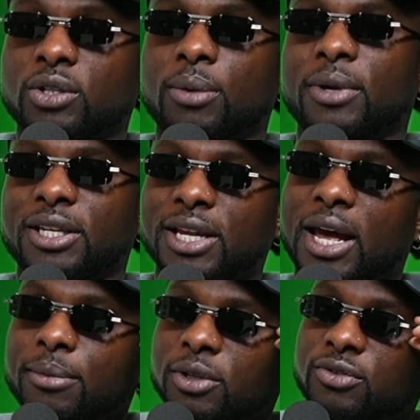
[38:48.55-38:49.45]
So I'm like,
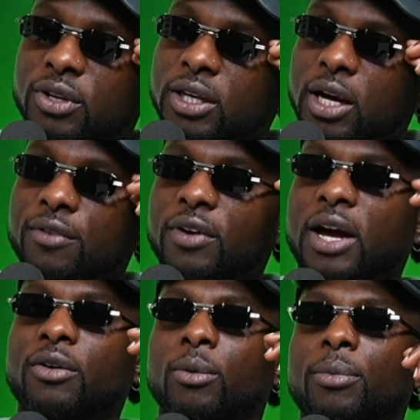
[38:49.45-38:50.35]
damn, this really got
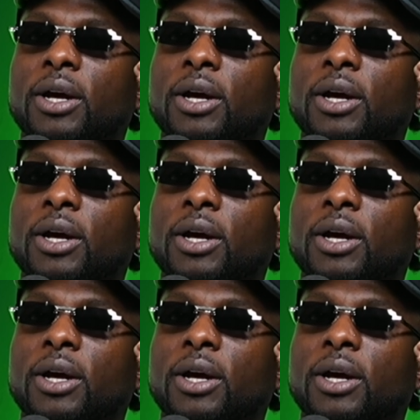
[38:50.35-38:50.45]
viral.